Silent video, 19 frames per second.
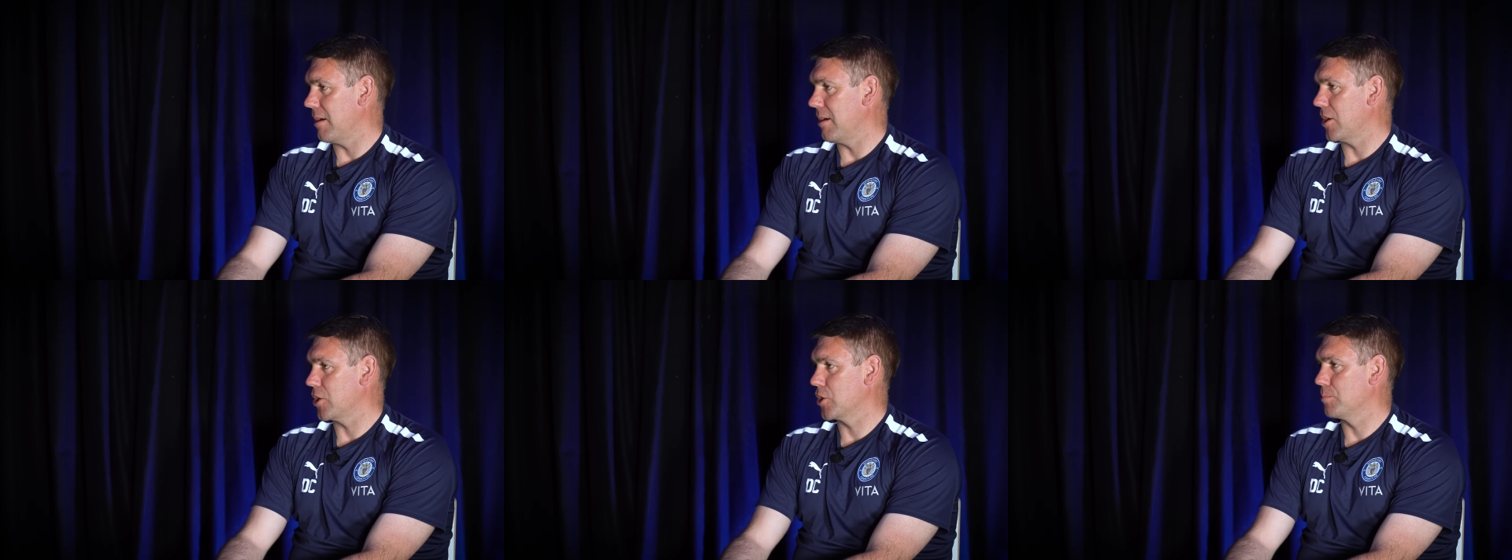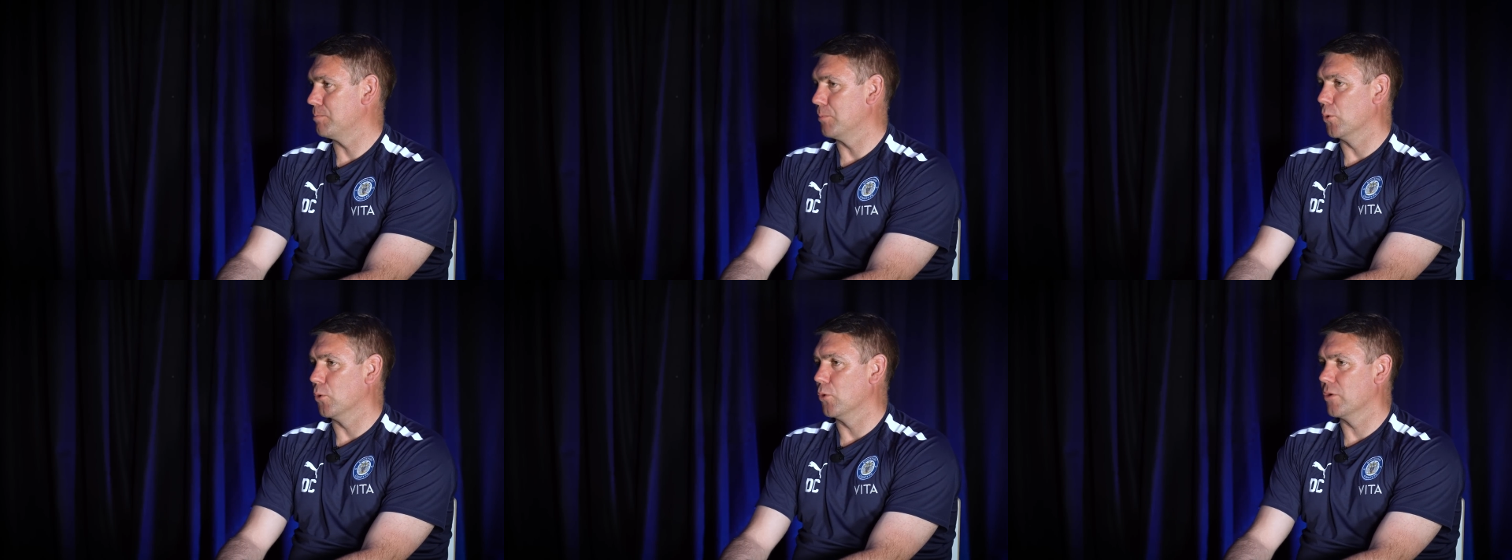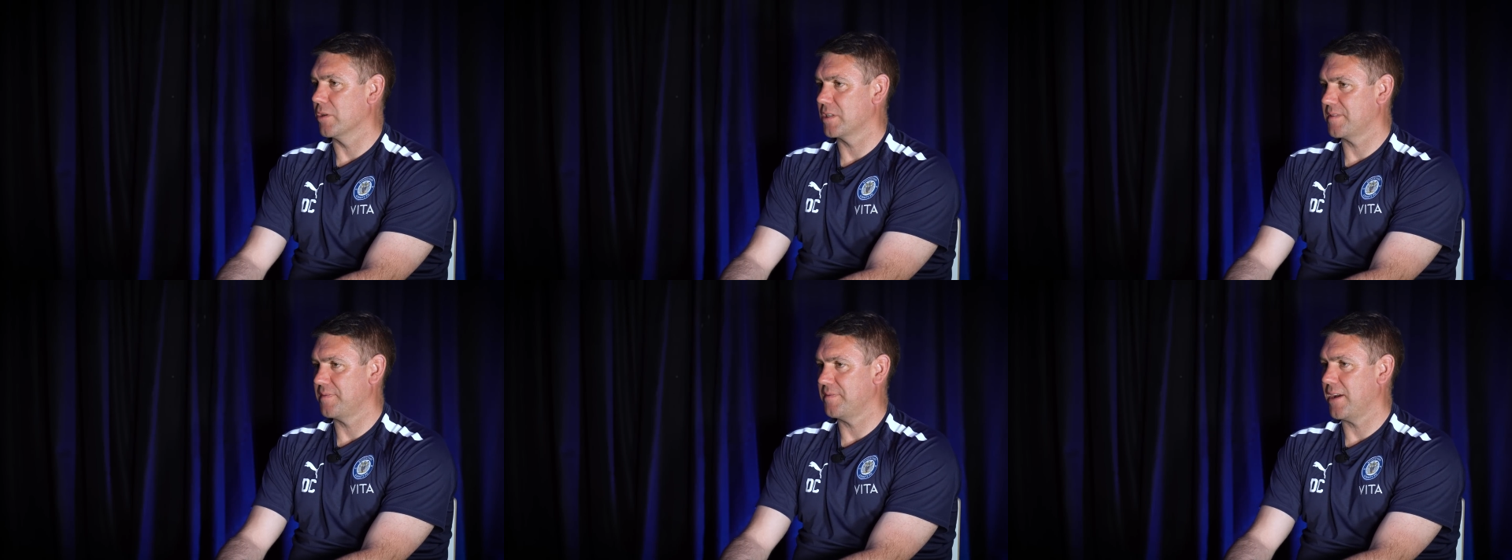
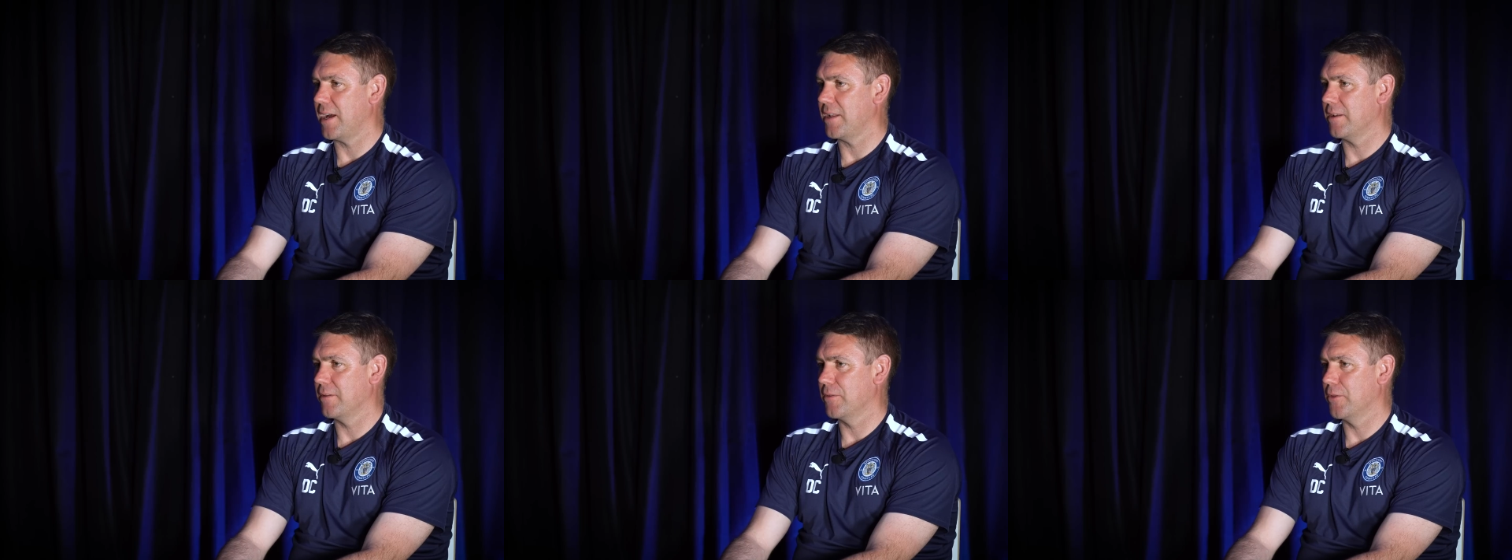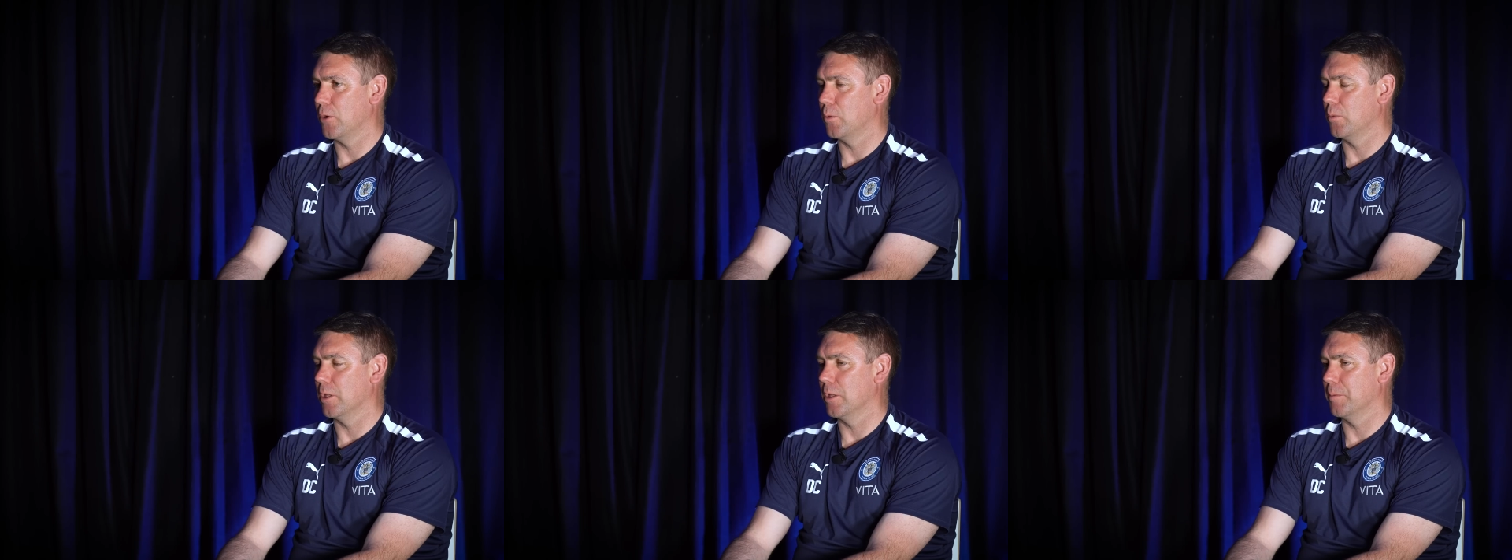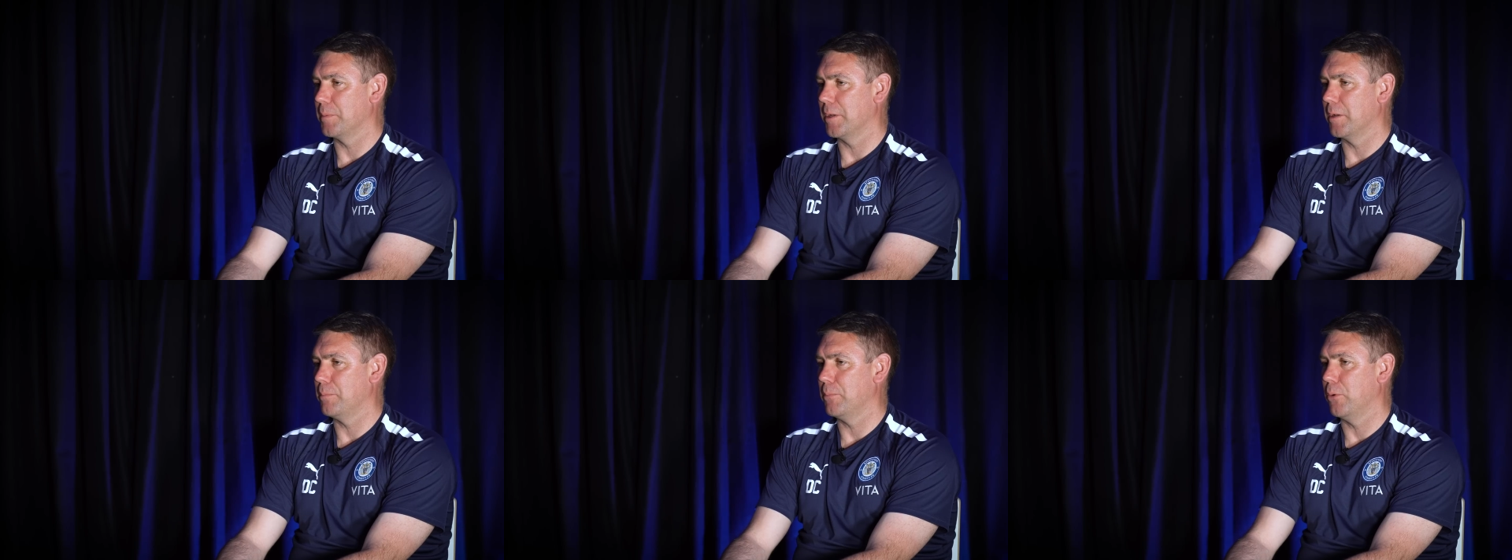sports fan, there will
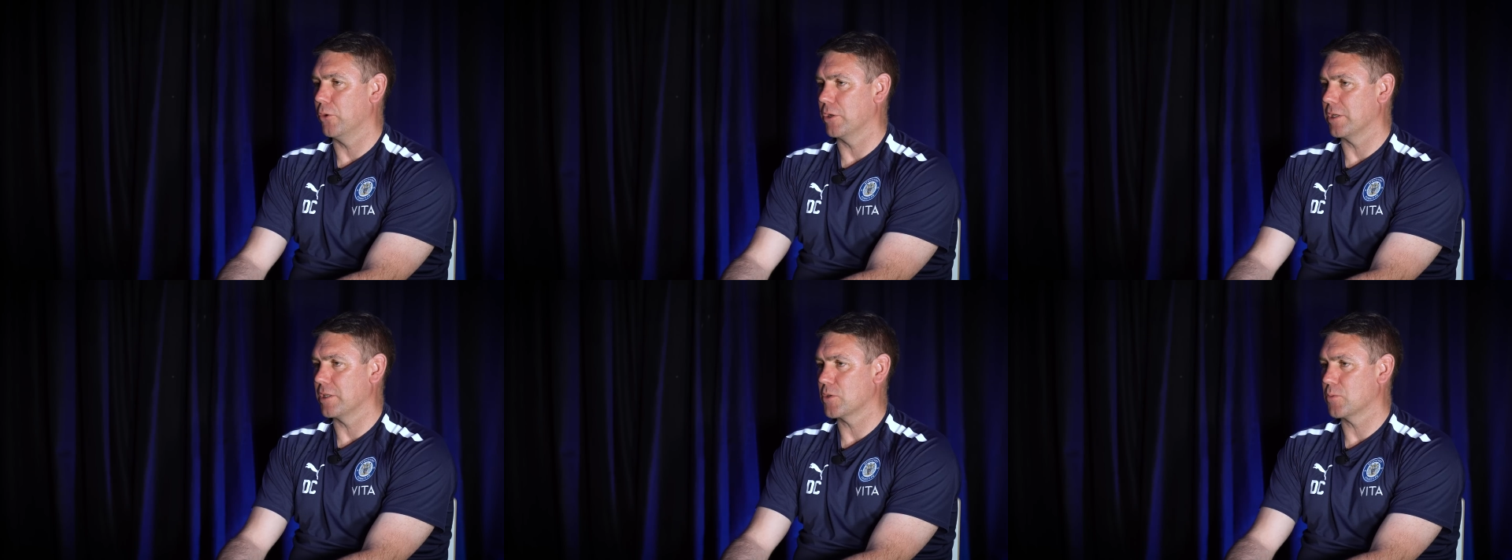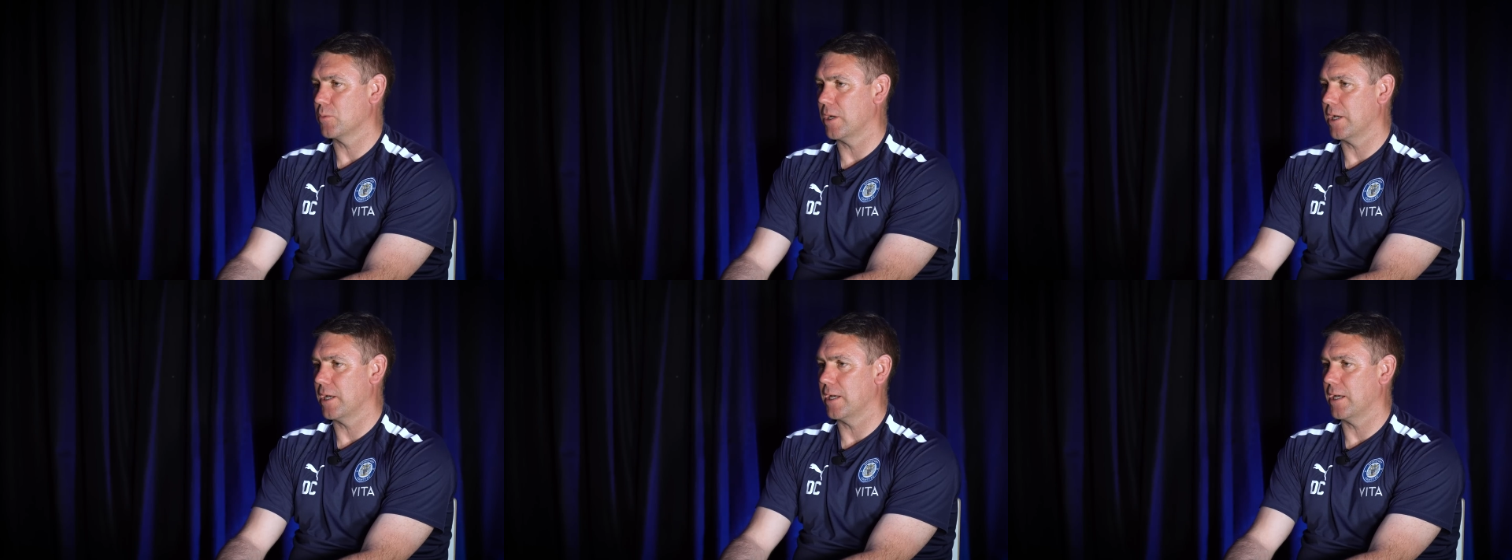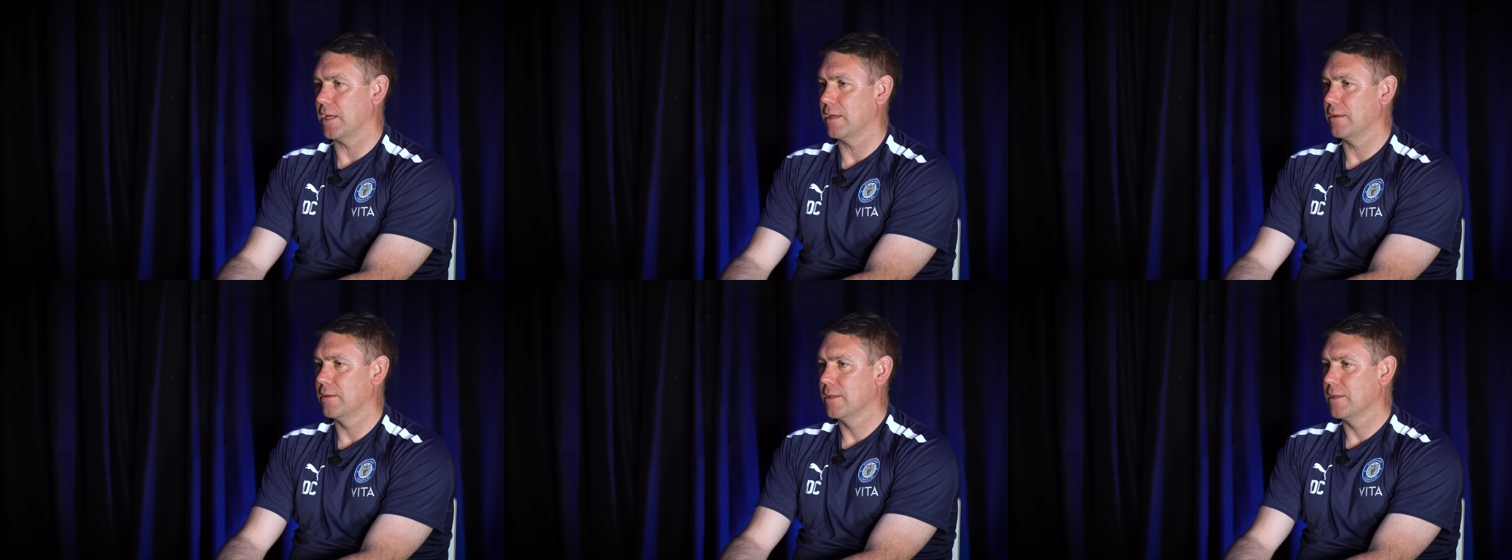have been a point
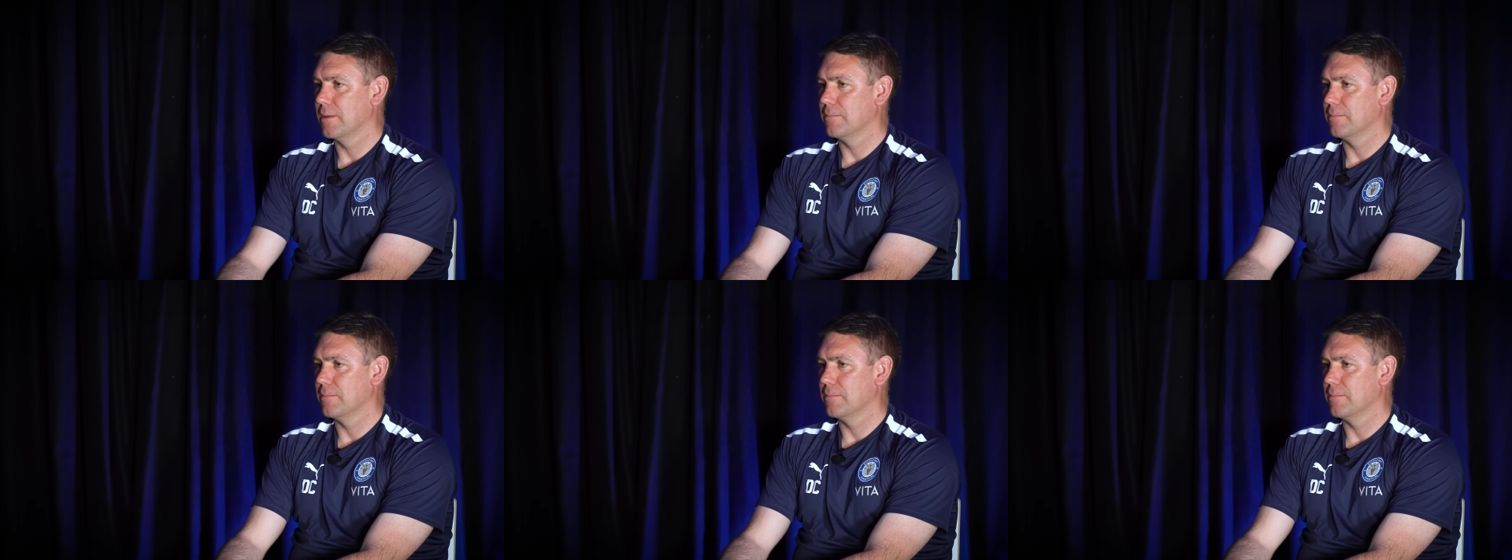where